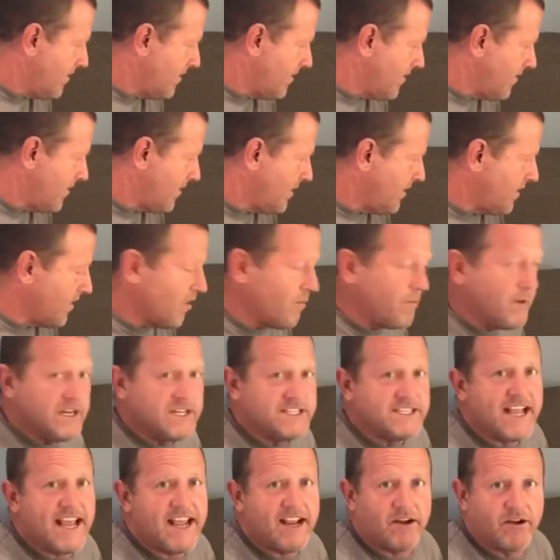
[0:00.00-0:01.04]
you know, we'd
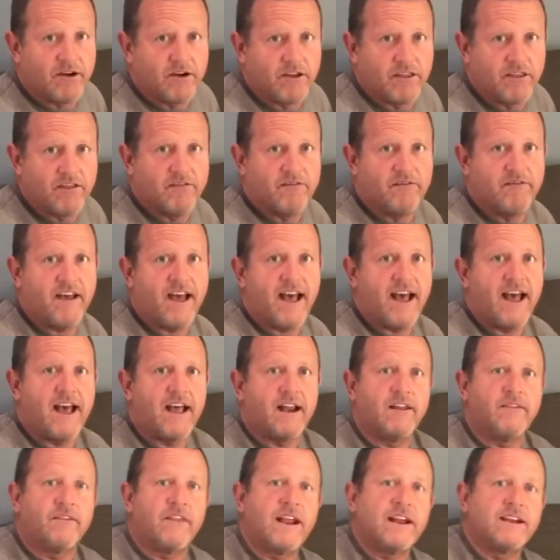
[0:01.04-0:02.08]
take her to the vet
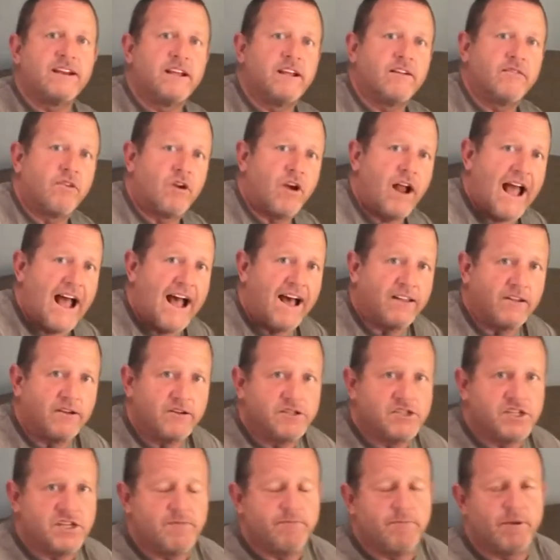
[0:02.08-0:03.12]
and they'd give her
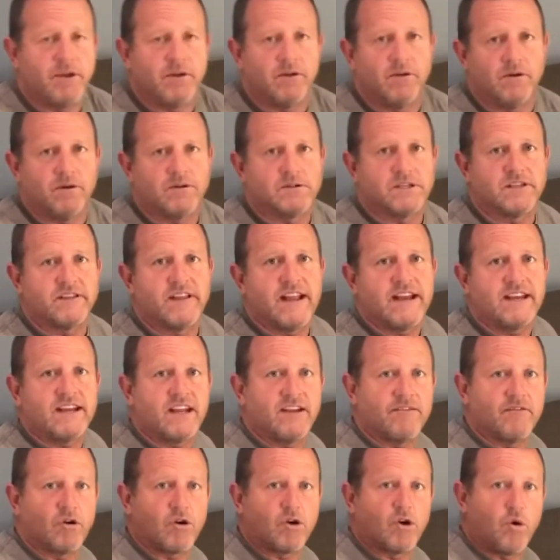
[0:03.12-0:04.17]
allergy pills and they'd give
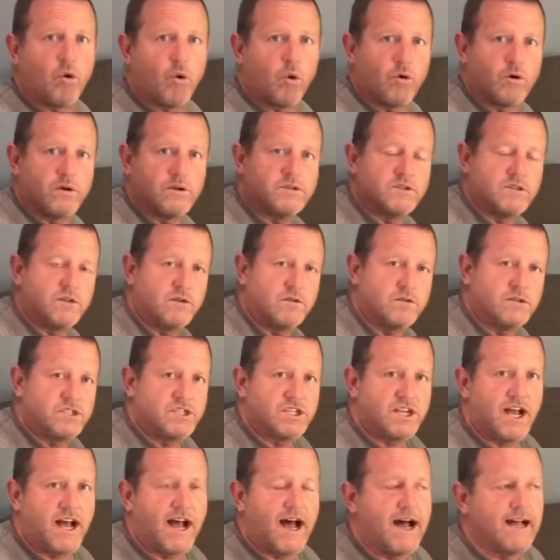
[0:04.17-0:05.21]
her cortisone
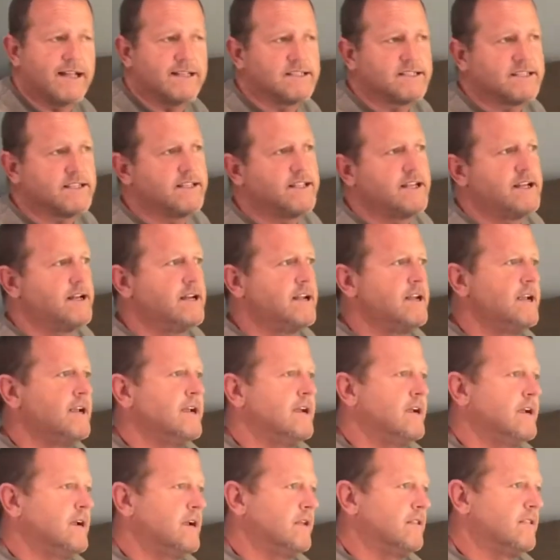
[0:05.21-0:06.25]
shots, and then
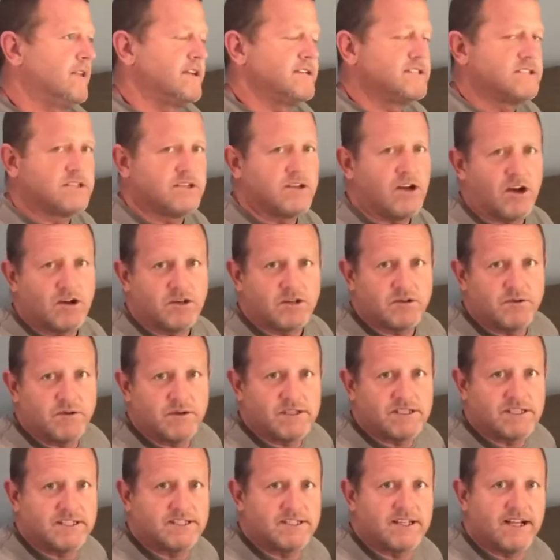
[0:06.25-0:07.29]
they'd talk to us
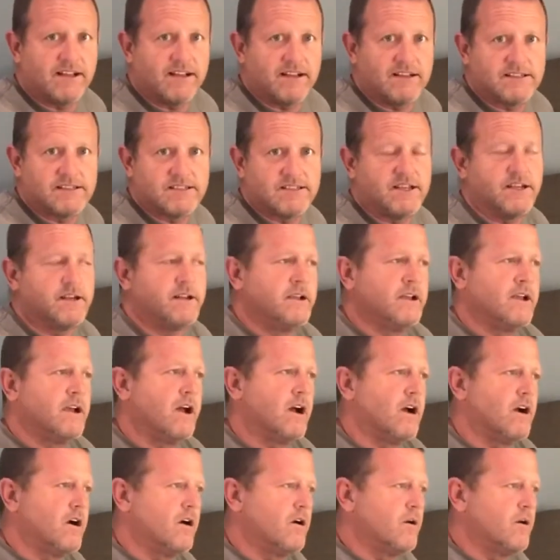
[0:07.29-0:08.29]
and tell us that, oh,